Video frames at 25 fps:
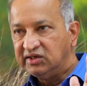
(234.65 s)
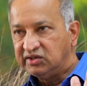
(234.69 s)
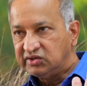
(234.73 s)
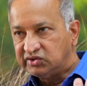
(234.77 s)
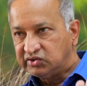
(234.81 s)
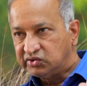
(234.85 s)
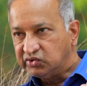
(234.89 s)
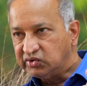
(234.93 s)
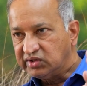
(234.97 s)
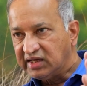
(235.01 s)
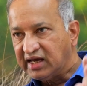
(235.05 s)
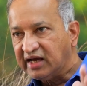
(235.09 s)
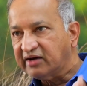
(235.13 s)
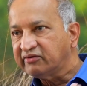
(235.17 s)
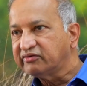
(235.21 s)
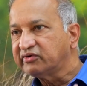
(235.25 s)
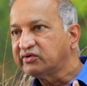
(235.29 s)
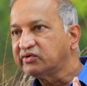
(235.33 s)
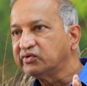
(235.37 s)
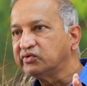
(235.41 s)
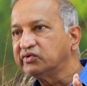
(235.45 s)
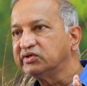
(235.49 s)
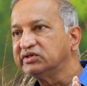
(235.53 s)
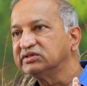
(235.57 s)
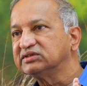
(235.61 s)
should have
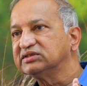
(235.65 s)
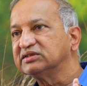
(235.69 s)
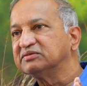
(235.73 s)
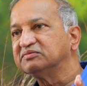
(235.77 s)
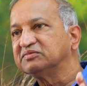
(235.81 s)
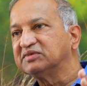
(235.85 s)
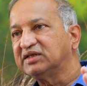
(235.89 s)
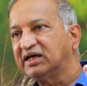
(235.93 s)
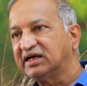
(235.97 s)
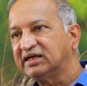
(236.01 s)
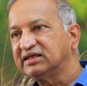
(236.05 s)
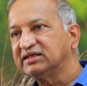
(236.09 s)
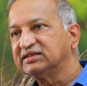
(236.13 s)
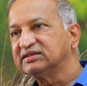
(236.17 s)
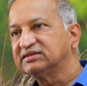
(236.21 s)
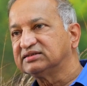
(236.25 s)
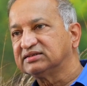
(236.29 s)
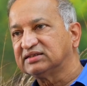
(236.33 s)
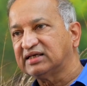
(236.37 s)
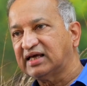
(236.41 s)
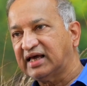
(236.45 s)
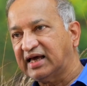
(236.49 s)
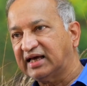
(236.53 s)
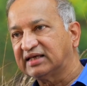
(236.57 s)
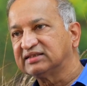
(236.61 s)
tourism that
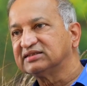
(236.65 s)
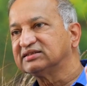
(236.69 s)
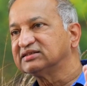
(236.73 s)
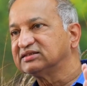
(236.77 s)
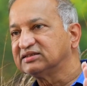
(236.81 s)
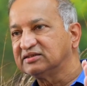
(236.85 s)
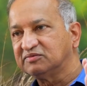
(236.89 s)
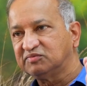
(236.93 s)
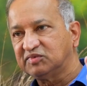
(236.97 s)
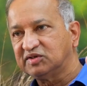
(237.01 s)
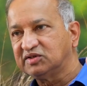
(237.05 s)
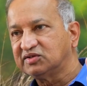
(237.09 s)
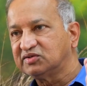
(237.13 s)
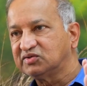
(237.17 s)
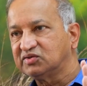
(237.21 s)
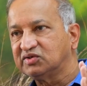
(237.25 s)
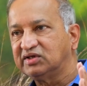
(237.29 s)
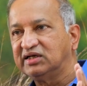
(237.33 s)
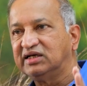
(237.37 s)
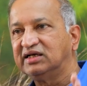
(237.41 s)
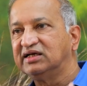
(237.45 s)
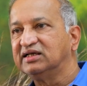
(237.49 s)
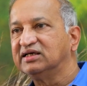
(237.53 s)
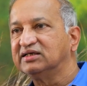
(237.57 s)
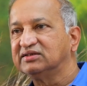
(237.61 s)
is accessible to
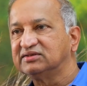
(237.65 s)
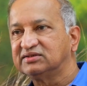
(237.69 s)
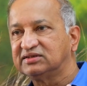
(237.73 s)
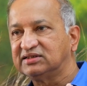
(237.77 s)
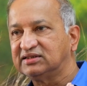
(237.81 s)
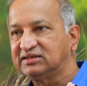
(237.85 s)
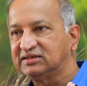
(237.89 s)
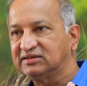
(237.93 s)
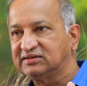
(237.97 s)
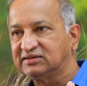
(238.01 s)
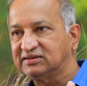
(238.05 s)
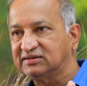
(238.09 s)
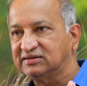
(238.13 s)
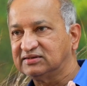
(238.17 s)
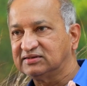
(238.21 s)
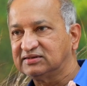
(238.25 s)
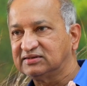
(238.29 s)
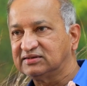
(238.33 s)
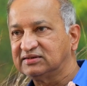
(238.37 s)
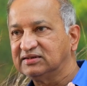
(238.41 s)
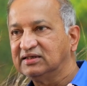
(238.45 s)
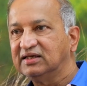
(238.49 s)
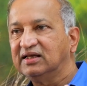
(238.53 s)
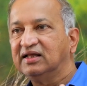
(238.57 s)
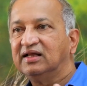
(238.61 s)
Indian
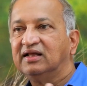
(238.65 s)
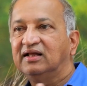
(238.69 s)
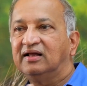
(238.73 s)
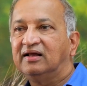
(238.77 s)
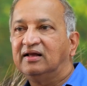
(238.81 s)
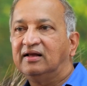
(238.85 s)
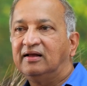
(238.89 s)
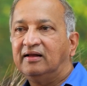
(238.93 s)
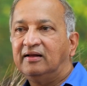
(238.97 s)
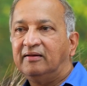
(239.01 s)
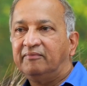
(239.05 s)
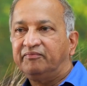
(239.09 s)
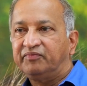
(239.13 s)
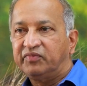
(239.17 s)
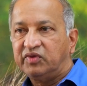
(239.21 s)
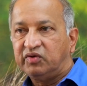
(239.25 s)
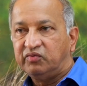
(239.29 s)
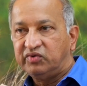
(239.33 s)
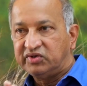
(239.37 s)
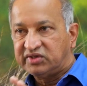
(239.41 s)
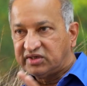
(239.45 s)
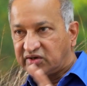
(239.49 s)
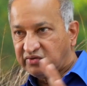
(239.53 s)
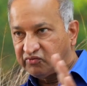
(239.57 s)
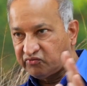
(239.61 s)
citizens,
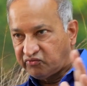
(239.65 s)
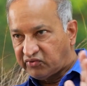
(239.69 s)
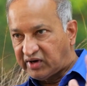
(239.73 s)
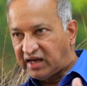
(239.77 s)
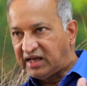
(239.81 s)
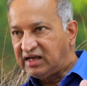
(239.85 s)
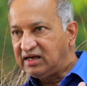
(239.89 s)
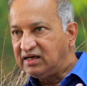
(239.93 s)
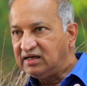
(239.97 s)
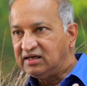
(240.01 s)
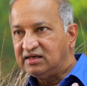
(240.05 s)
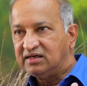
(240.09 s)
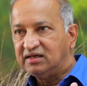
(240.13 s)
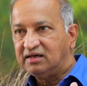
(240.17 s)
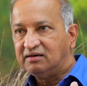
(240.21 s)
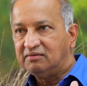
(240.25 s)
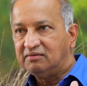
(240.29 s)
which are well